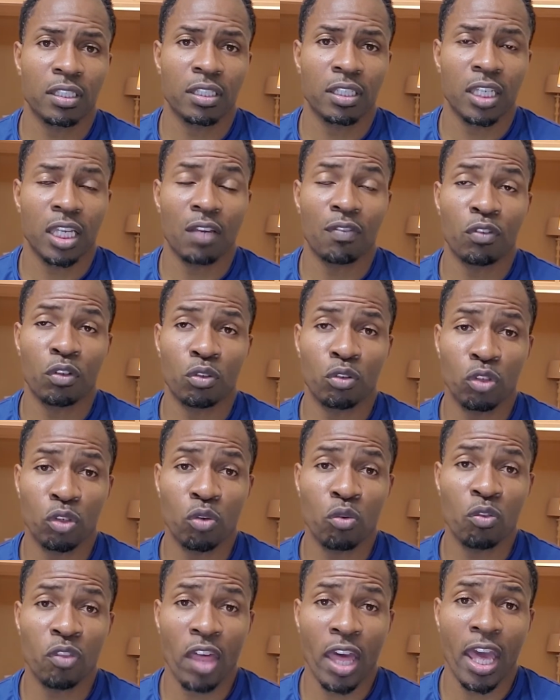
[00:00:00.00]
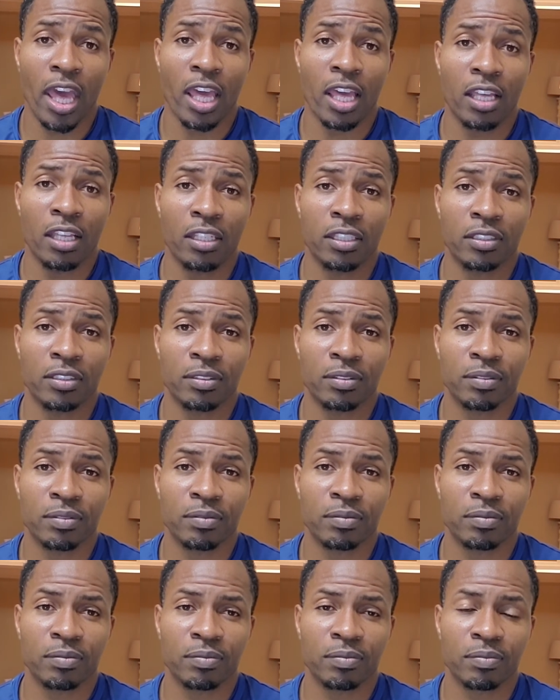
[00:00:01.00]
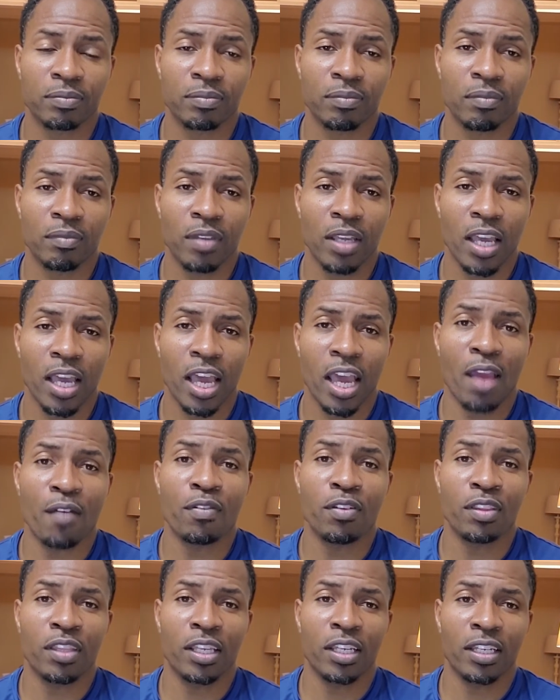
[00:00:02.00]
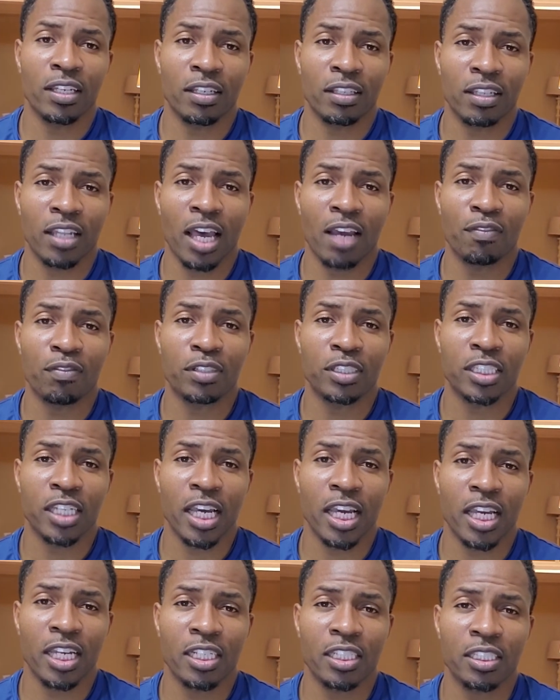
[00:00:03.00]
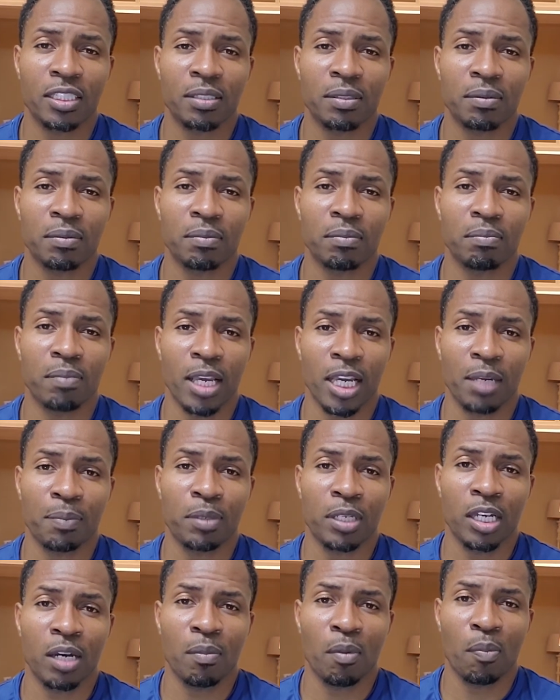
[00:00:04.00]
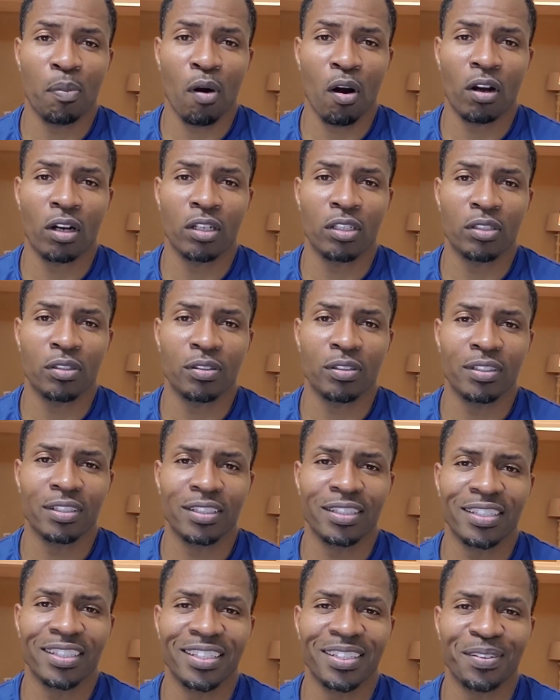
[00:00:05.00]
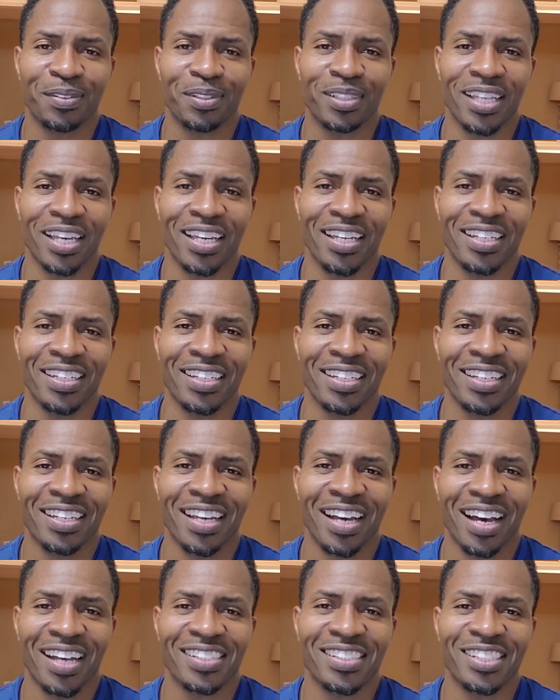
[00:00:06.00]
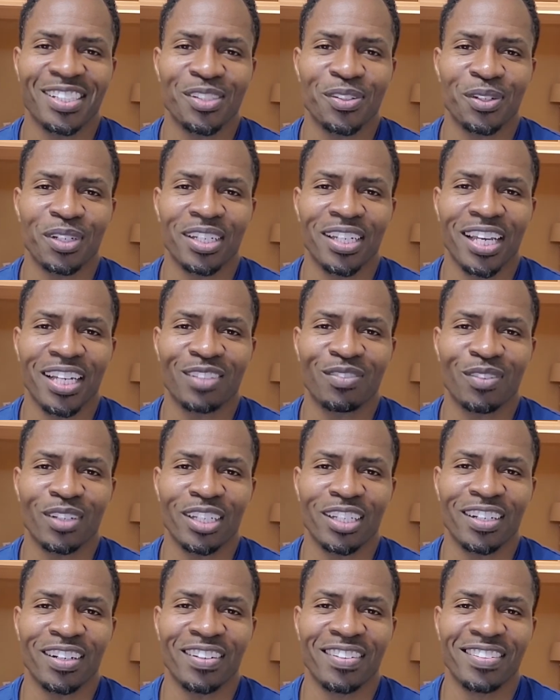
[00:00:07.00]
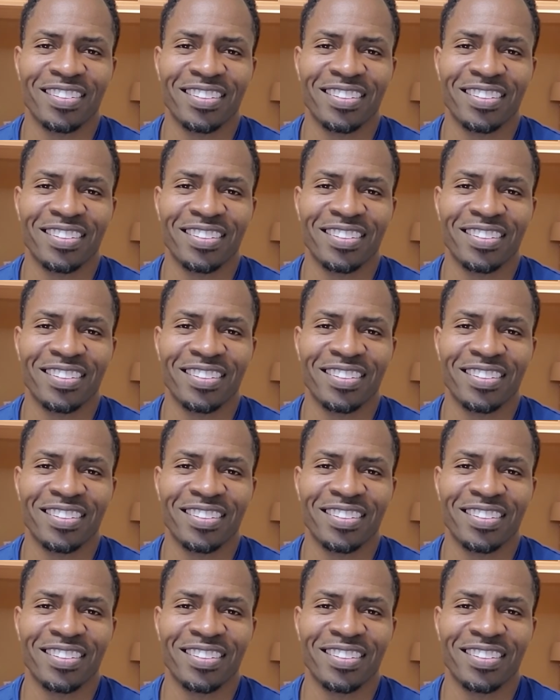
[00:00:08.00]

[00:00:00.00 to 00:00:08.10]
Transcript: If you do that, everything in your life will change. Make it become a part of you. With that, I'll see you in the next video.